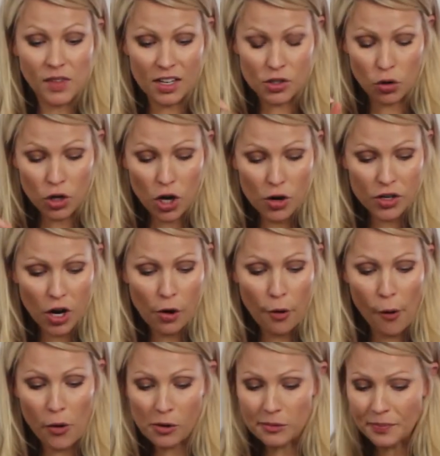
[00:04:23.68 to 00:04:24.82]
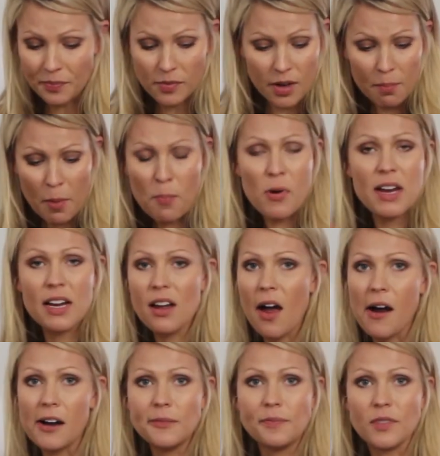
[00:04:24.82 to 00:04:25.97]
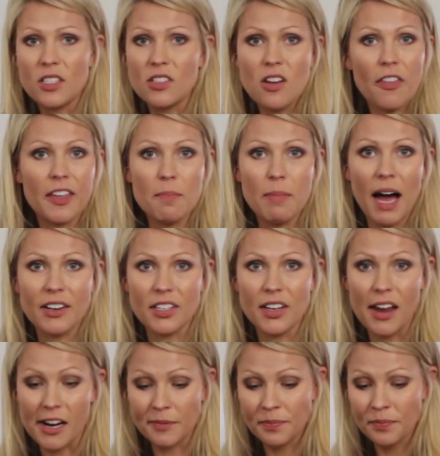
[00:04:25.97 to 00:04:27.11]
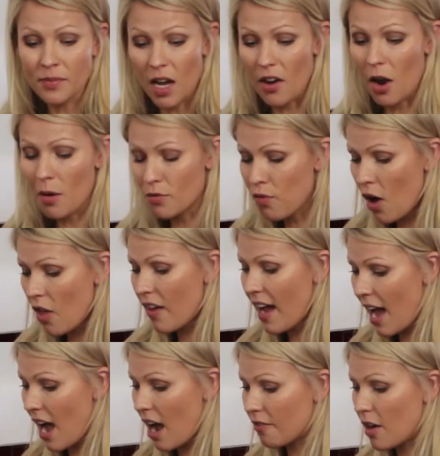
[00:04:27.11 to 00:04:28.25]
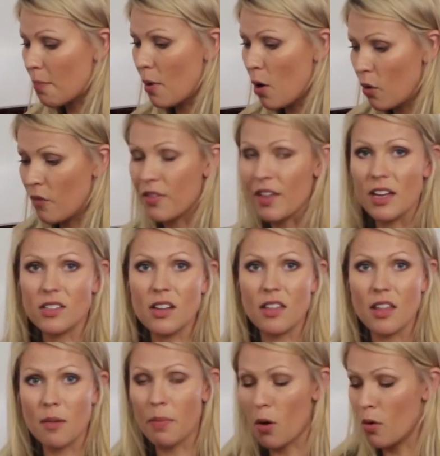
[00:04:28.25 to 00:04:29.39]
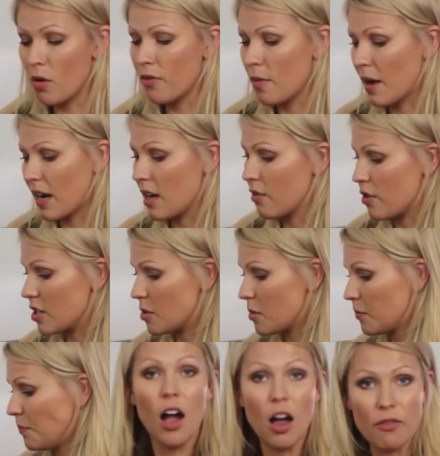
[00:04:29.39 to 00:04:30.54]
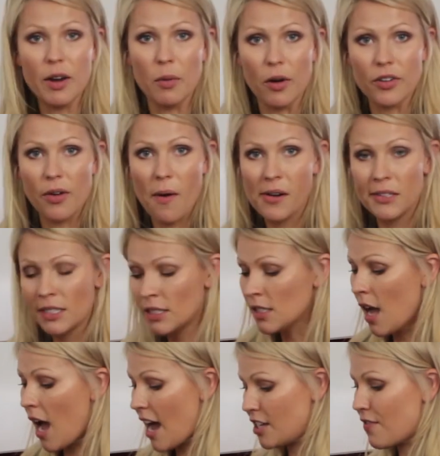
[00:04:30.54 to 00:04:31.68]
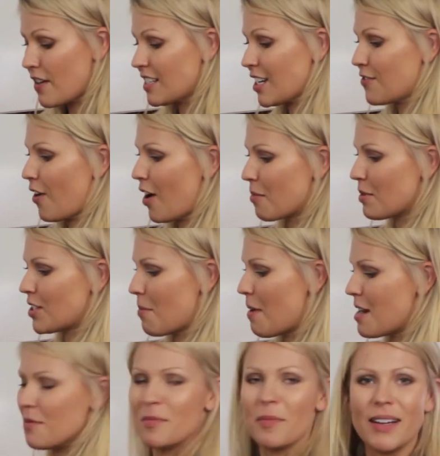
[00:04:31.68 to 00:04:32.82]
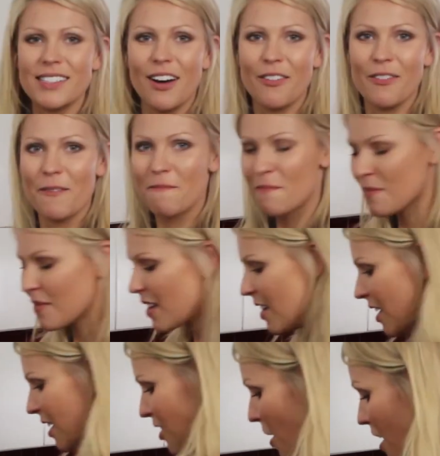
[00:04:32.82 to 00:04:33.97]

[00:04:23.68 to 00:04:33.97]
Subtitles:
It's got coconut oil, paprika. There's nothing bad in here. And I would rather have a bowl of this than a bowl of a packet of crisps. I really would. And it's very satisfying because I made them myself. So